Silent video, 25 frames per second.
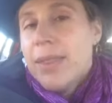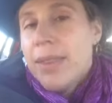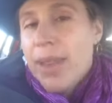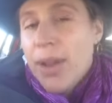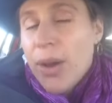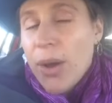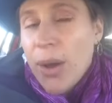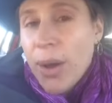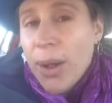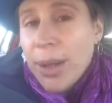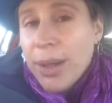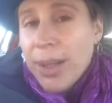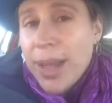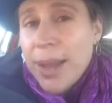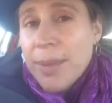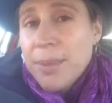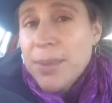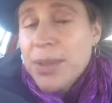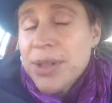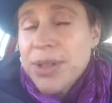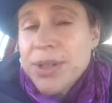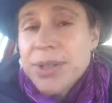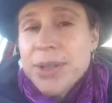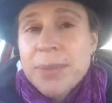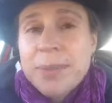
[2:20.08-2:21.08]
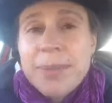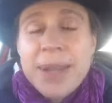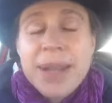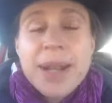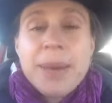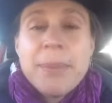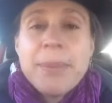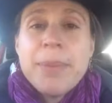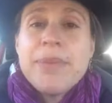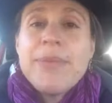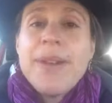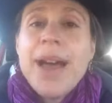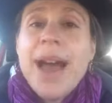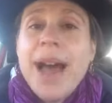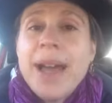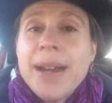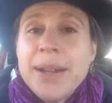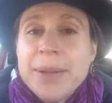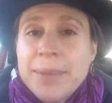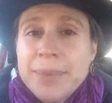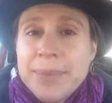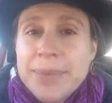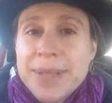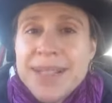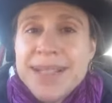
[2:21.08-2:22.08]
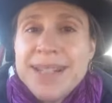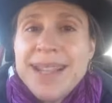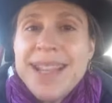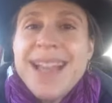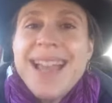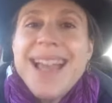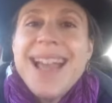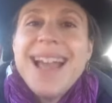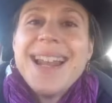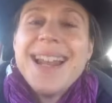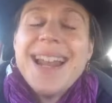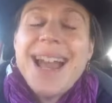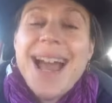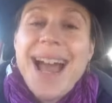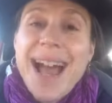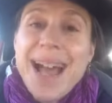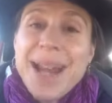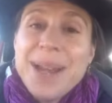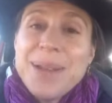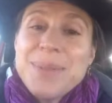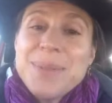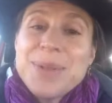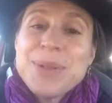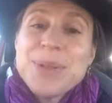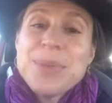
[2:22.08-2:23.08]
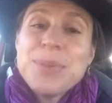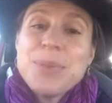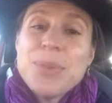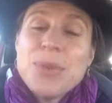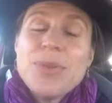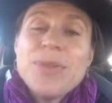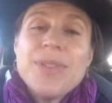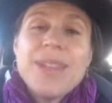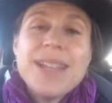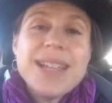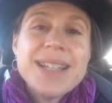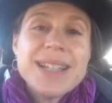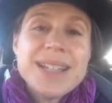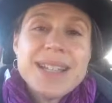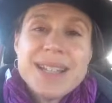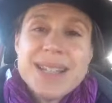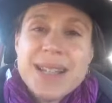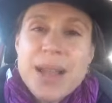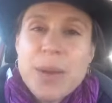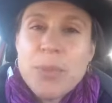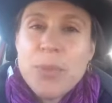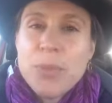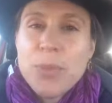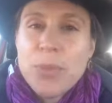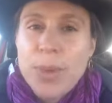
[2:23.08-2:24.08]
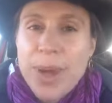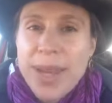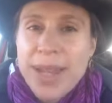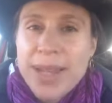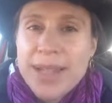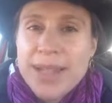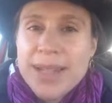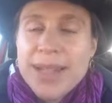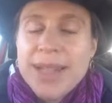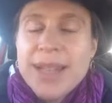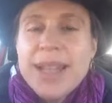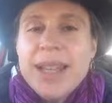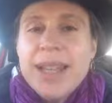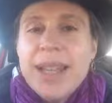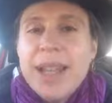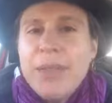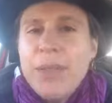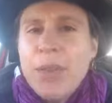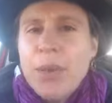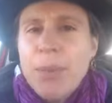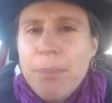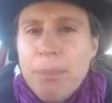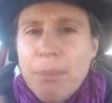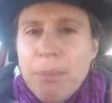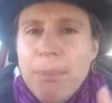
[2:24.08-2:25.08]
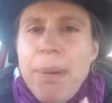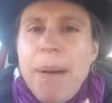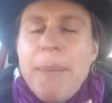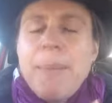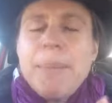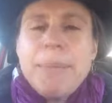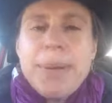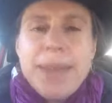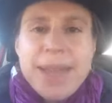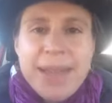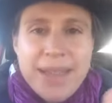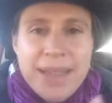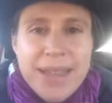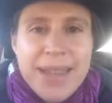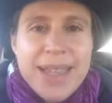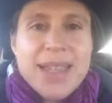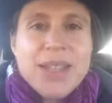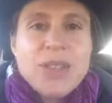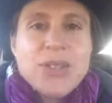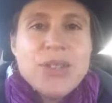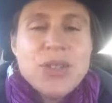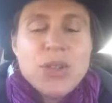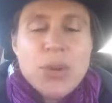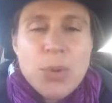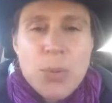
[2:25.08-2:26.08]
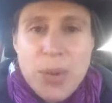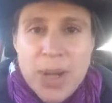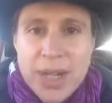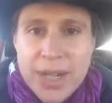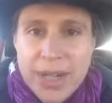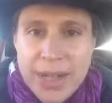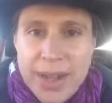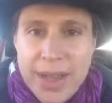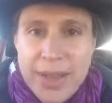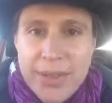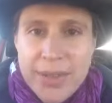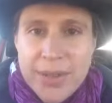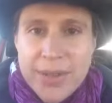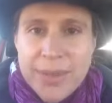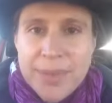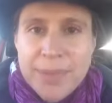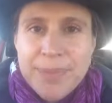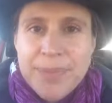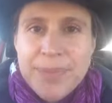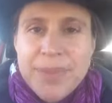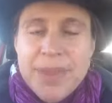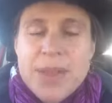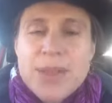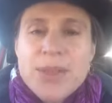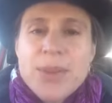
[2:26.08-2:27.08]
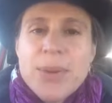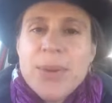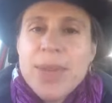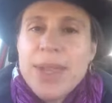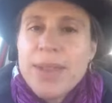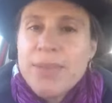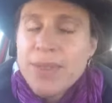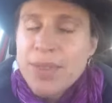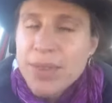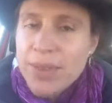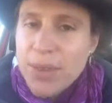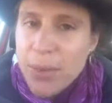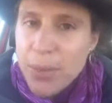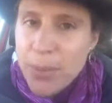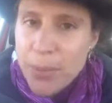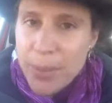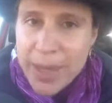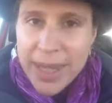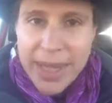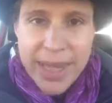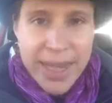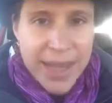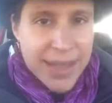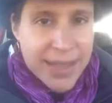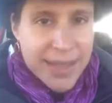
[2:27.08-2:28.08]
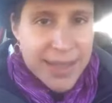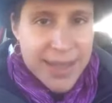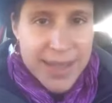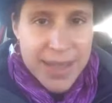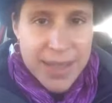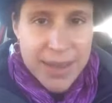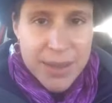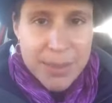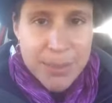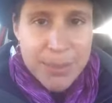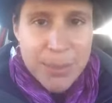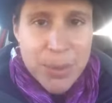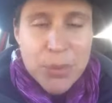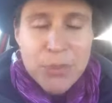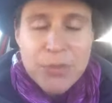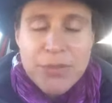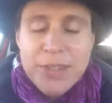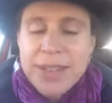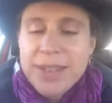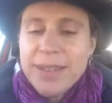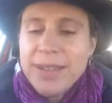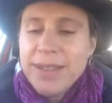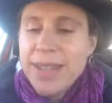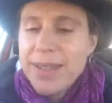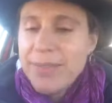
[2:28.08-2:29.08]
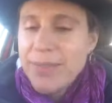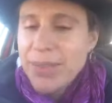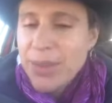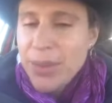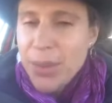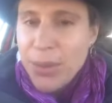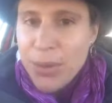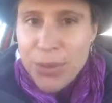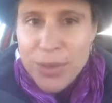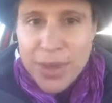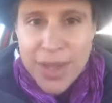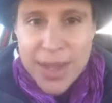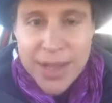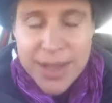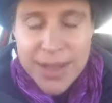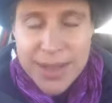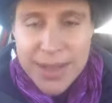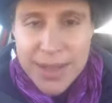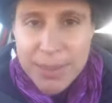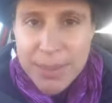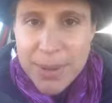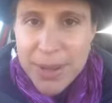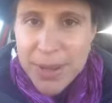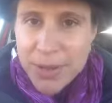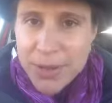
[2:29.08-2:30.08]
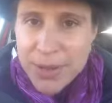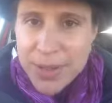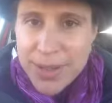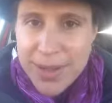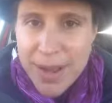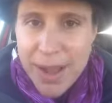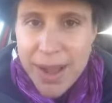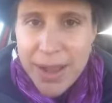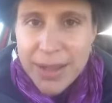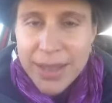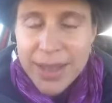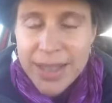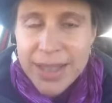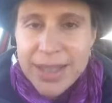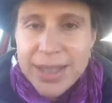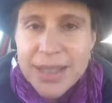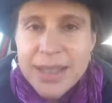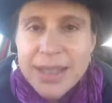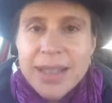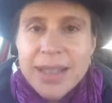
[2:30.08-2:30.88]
All objects are made up of atoms, and atoms are moving at some rate, and they're bumping into one another. So even though we can't see them moving, even though things appear solid,